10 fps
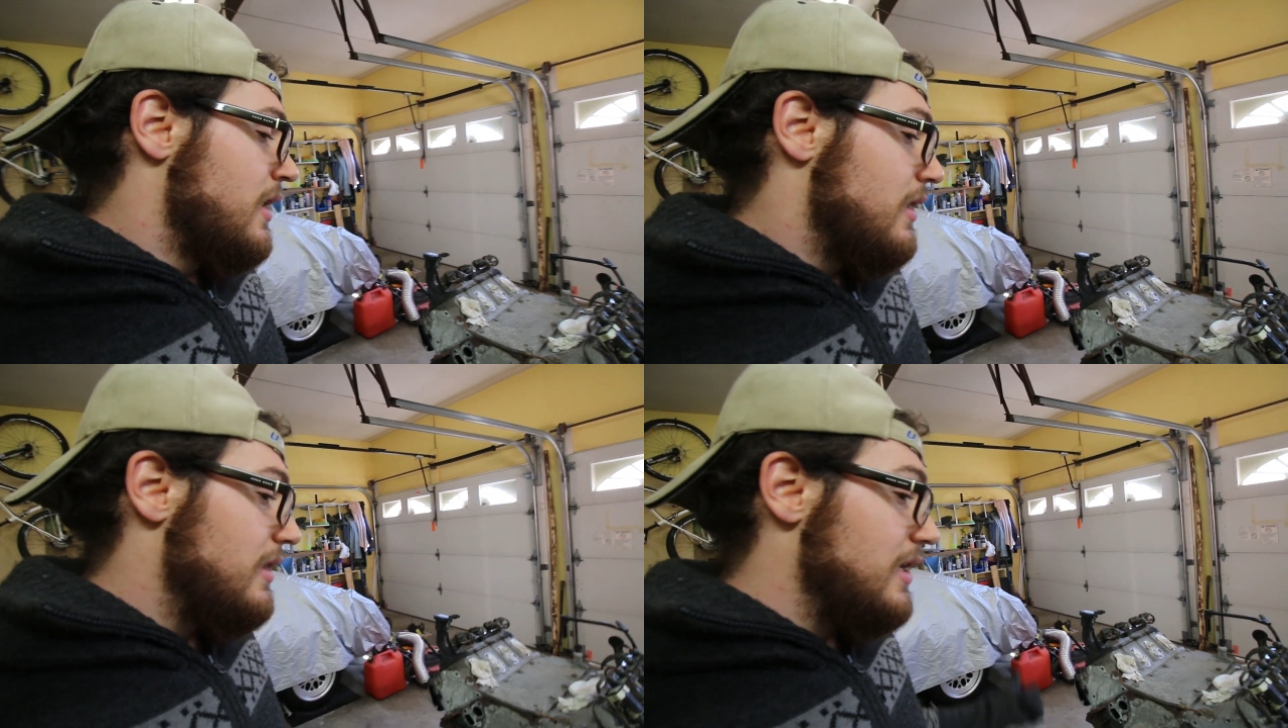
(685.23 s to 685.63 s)

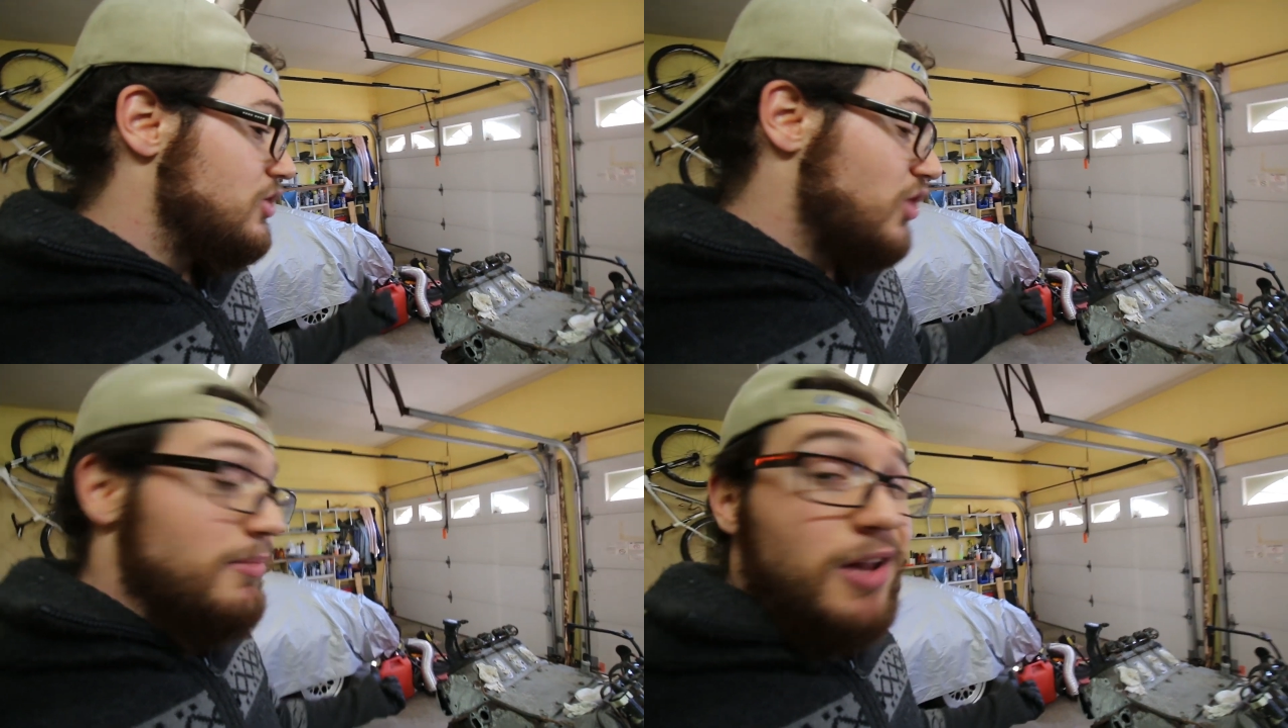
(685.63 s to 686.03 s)
The
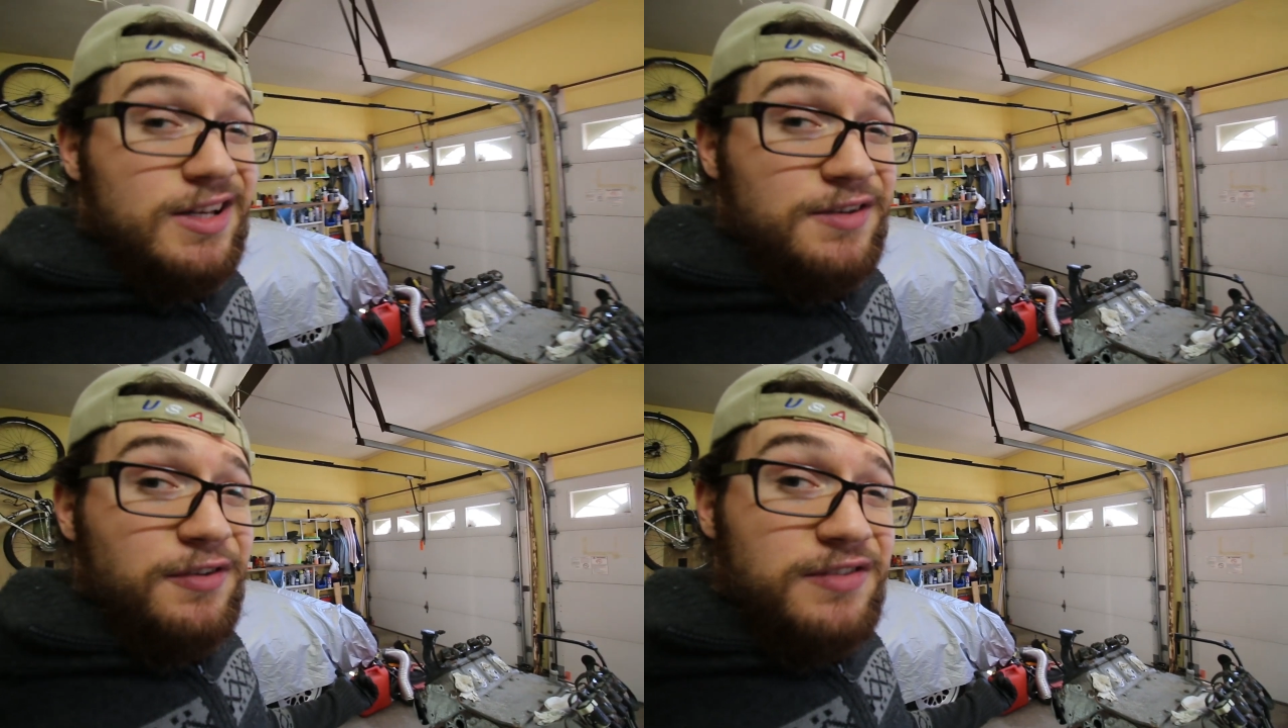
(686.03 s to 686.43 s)
drain plug
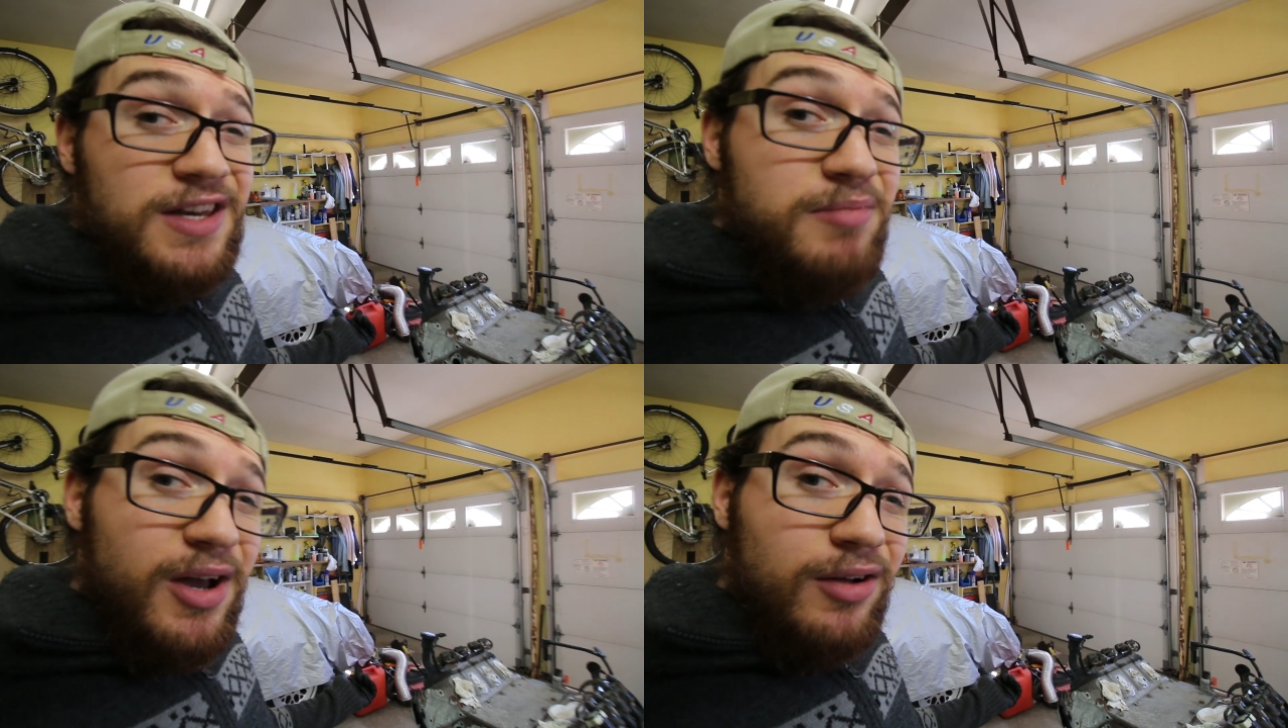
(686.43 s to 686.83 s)
is a
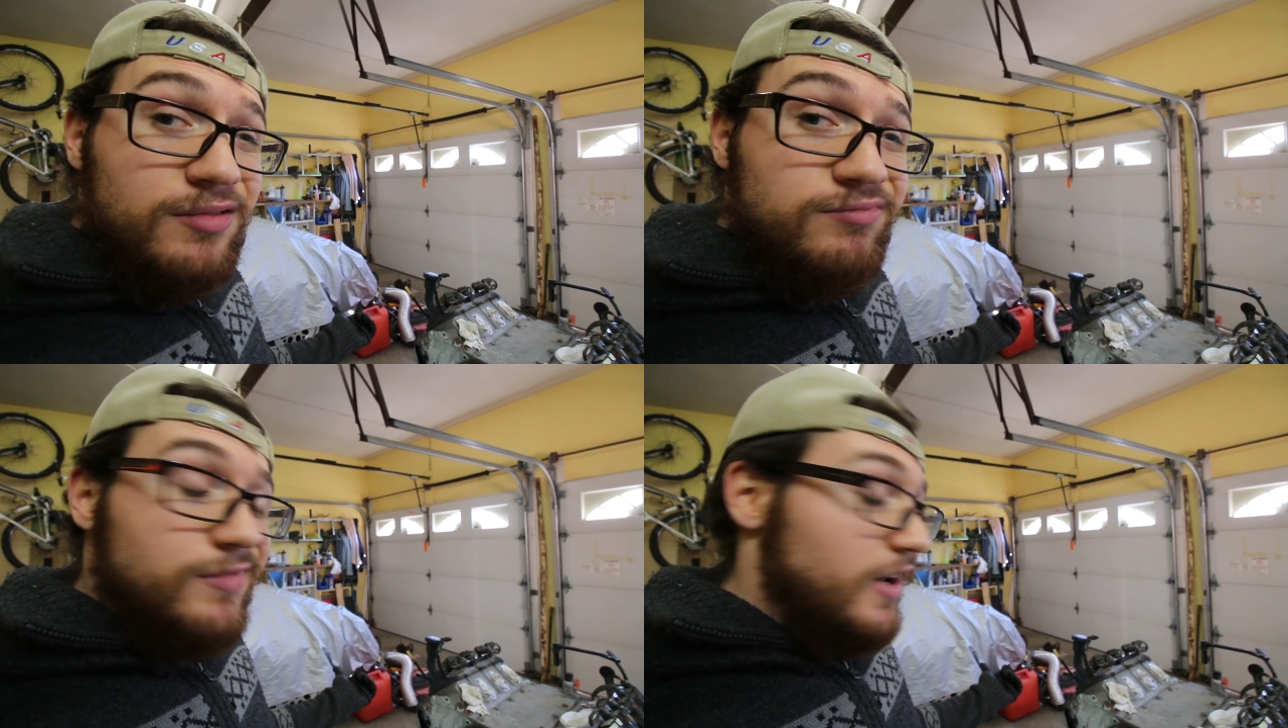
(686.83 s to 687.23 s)
15
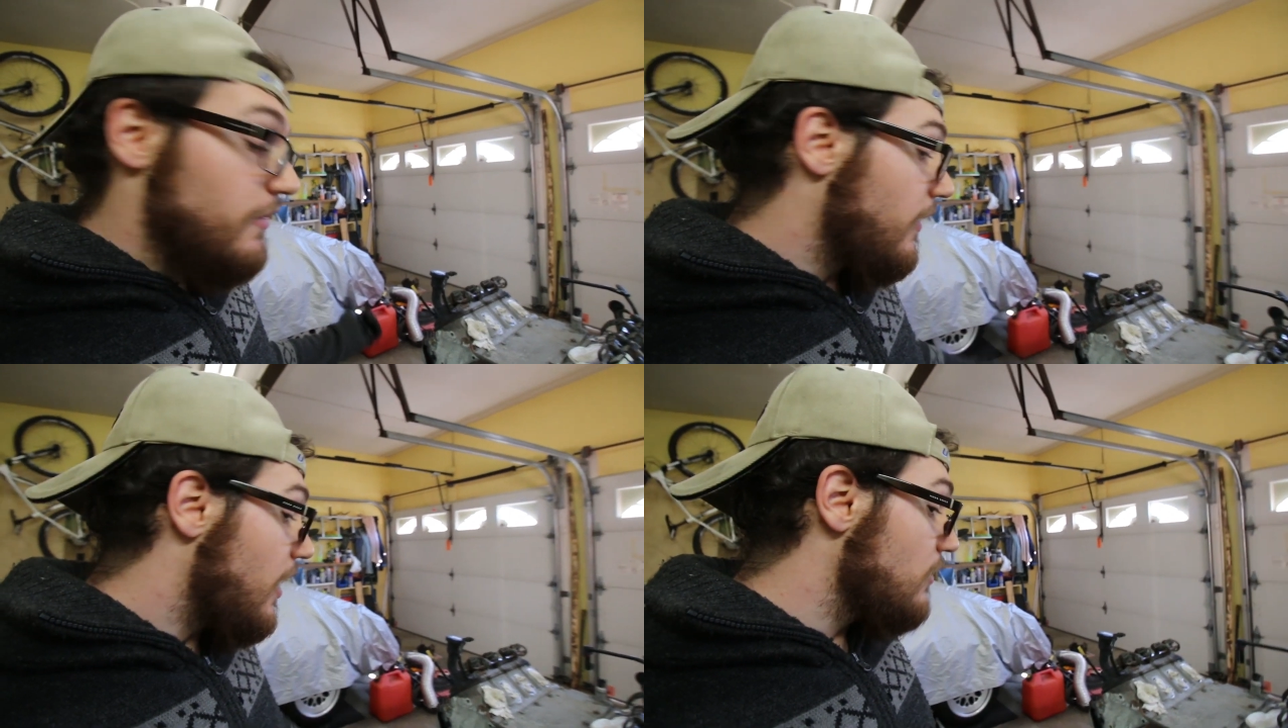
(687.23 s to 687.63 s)
mil that I
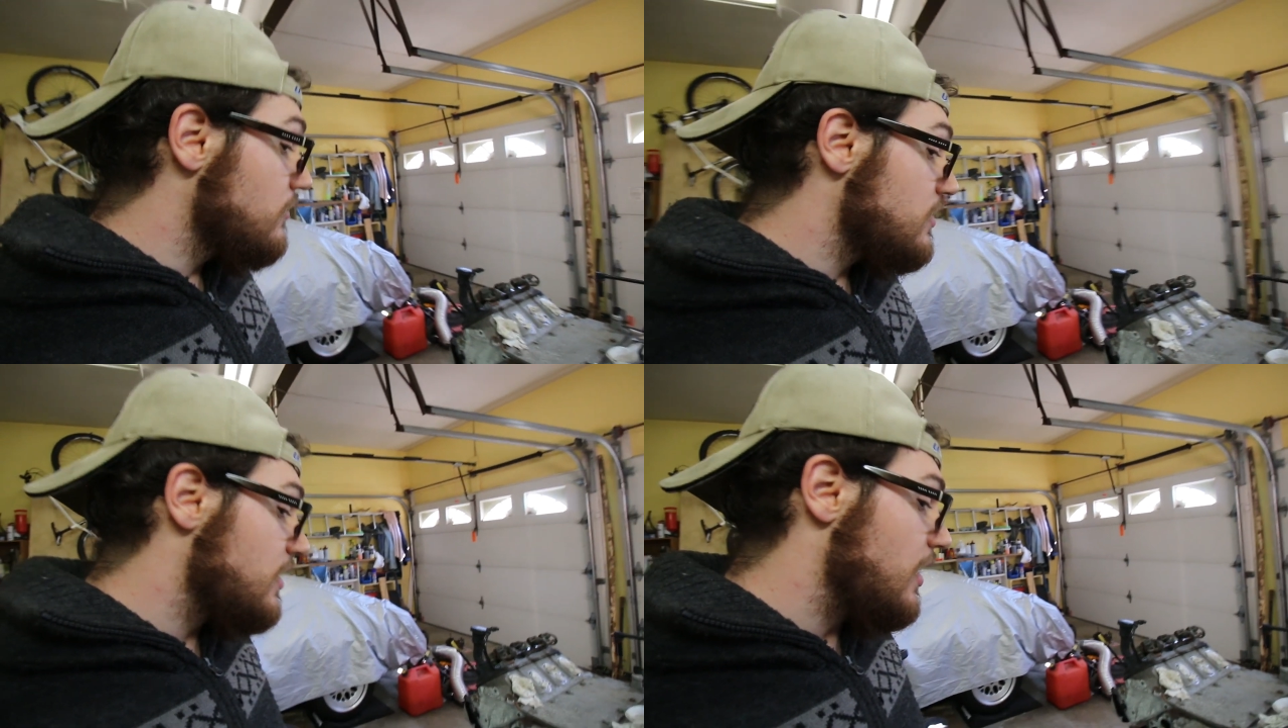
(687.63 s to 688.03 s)

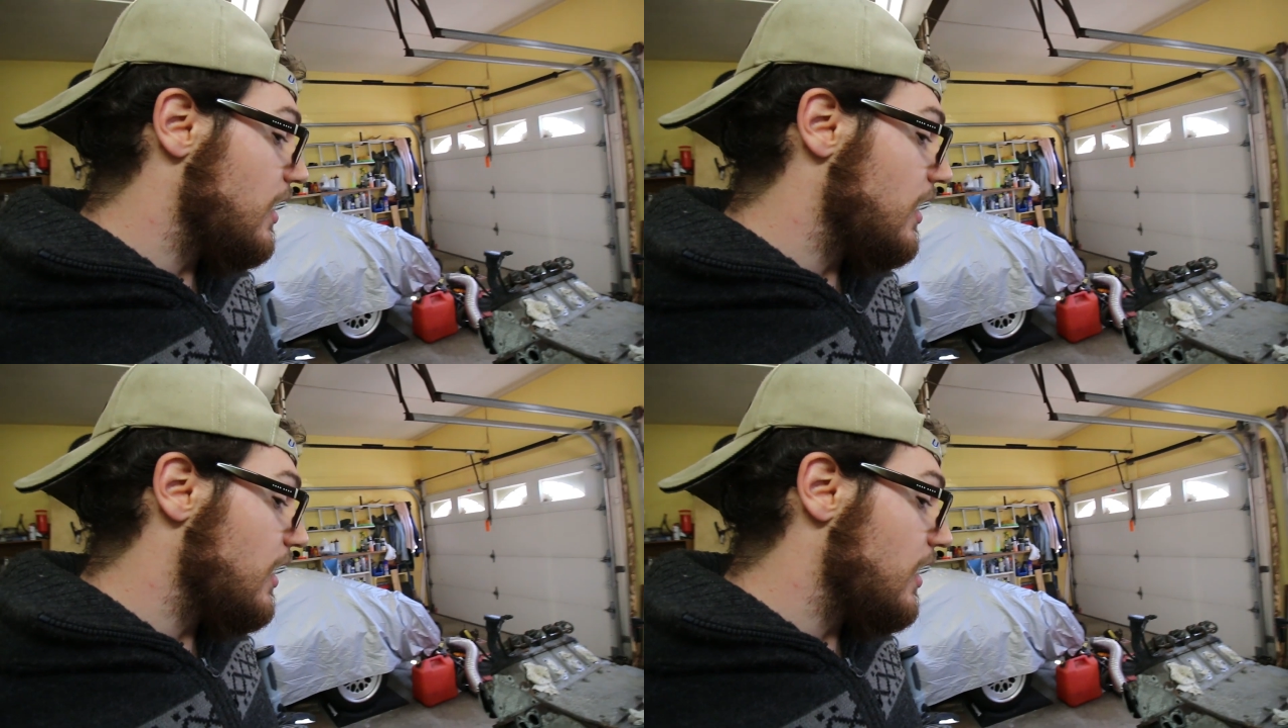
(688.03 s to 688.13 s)
found.